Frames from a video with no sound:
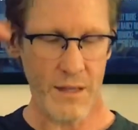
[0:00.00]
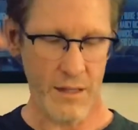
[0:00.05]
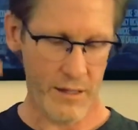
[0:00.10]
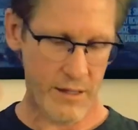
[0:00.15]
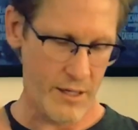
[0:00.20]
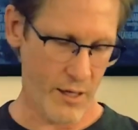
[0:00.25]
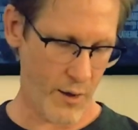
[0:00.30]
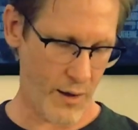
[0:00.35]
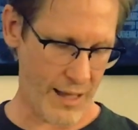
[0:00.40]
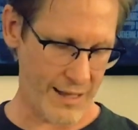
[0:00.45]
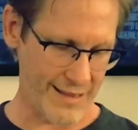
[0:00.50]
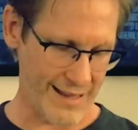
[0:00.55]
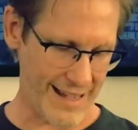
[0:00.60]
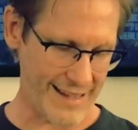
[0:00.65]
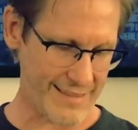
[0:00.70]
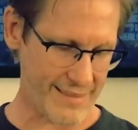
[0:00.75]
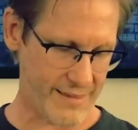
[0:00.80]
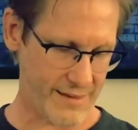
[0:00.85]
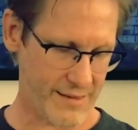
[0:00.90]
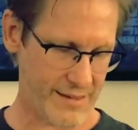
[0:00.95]
I
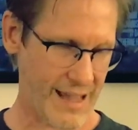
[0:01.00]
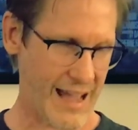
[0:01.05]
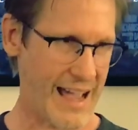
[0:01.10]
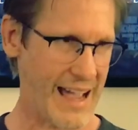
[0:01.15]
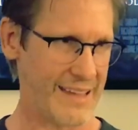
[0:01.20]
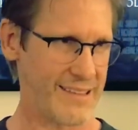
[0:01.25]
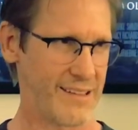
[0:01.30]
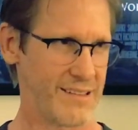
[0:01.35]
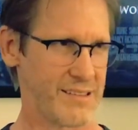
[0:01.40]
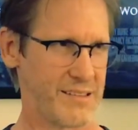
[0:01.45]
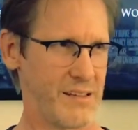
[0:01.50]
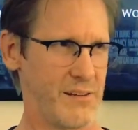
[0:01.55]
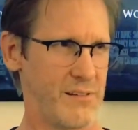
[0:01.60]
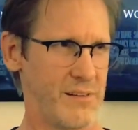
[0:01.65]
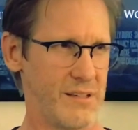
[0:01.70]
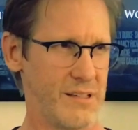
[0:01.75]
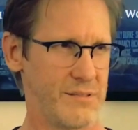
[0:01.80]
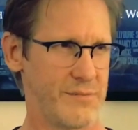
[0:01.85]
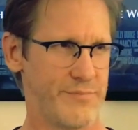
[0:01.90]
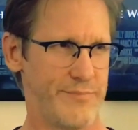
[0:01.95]
like this. I had the
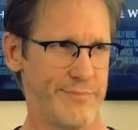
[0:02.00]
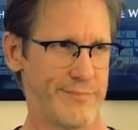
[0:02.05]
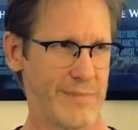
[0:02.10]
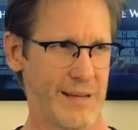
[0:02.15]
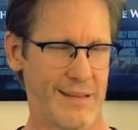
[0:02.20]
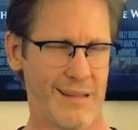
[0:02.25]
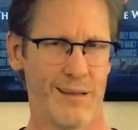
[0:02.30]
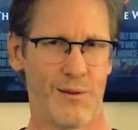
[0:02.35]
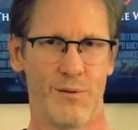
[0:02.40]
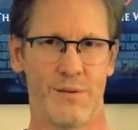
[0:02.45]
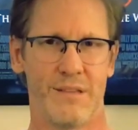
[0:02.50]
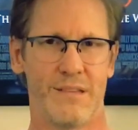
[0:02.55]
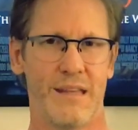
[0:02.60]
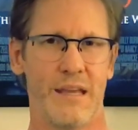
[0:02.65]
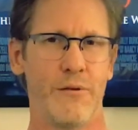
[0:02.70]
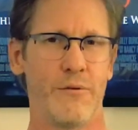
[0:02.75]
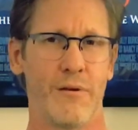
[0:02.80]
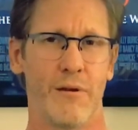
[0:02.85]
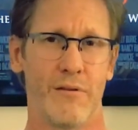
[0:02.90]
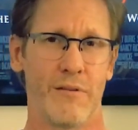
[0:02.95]
Series, I think it was
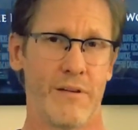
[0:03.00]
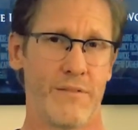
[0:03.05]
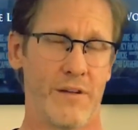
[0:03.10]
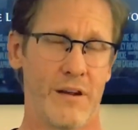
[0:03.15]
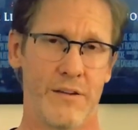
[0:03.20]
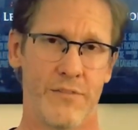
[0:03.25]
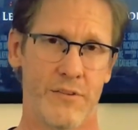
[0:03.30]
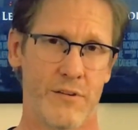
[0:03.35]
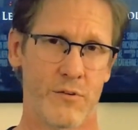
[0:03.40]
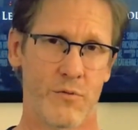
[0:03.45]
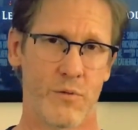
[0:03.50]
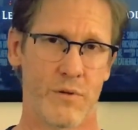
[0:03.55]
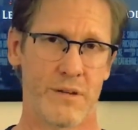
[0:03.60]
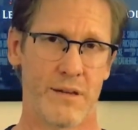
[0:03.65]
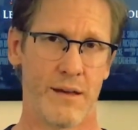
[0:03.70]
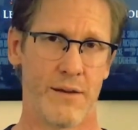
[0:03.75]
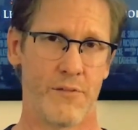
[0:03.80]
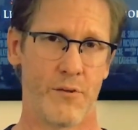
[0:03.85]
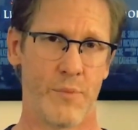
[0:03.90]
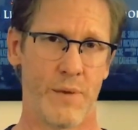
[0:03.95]
0, the very first one they
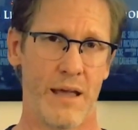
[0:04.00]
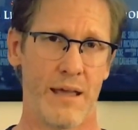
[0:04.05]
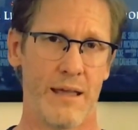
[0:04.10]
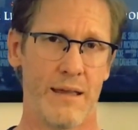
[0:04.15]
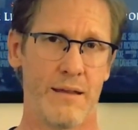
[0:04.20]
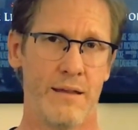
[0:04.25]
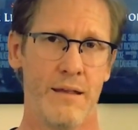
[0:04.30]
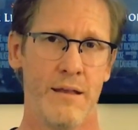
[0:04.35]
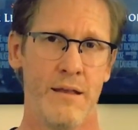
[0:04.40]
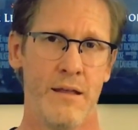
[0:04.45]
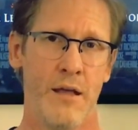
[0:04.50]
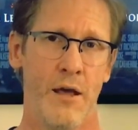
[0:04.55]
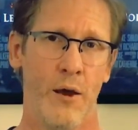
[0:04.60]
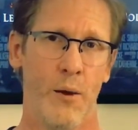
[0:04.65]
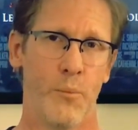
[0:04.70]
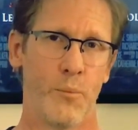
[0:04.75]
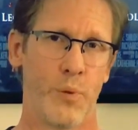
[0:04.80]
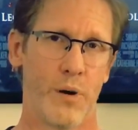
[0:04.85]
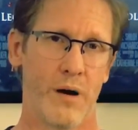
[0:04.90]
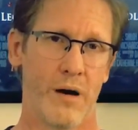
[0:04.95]
ever made,
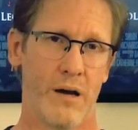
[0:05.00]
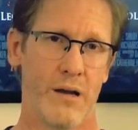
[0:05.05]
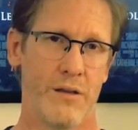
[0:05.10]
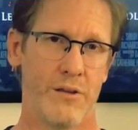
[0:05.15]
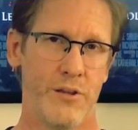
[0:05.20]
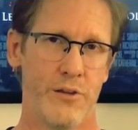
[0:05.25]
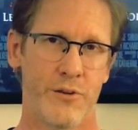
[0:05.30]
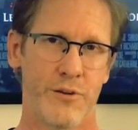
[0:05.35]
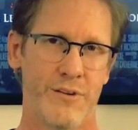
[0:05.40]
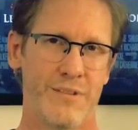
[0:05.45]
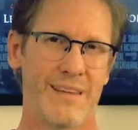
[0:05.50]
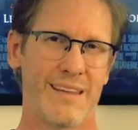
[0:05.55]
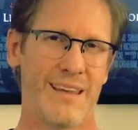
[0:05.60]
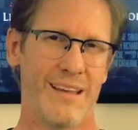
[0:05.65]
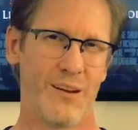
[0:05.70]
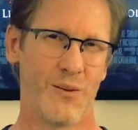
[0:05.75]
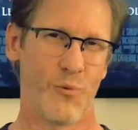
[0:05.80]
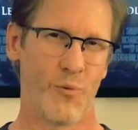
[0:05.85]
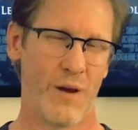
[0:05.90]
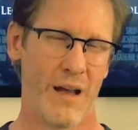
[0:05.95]
but you couldn't get
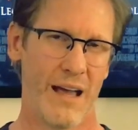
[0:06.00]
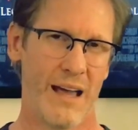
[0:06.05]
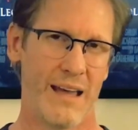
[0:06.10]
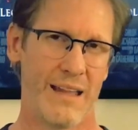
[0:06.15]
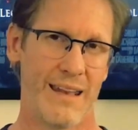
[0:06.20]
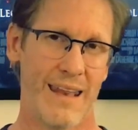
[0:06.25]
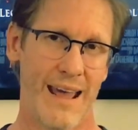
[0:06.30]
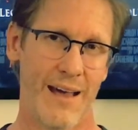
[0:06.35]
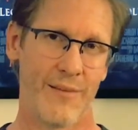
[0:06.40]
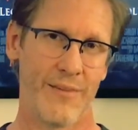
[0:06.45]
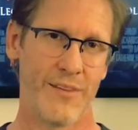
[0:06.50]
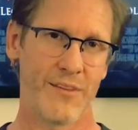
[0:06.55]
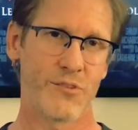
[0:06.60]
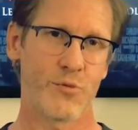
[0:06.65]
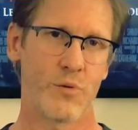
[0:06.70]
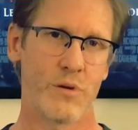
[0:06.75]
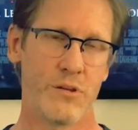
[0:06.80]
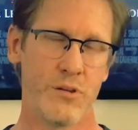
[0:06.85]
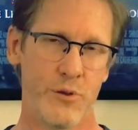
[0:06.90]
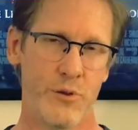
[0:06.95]
it wet. Now this
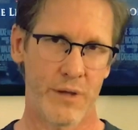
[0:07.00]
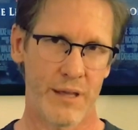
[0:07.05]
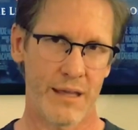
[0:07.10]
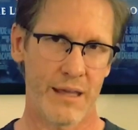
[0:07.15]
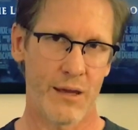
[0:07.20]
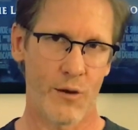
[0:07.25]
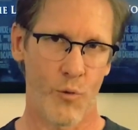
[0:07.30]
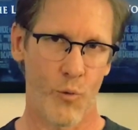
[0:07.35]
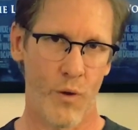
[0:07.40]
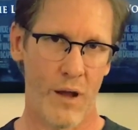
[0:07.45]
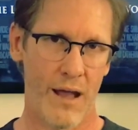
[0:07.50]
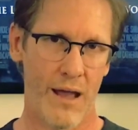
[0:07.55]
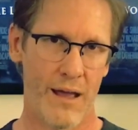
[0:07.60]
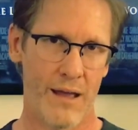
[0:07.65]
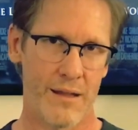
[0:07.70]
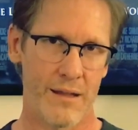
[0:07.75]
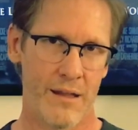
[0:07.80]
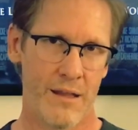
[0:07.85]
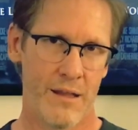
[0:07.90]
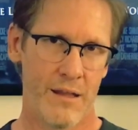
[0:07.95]
one you get wet.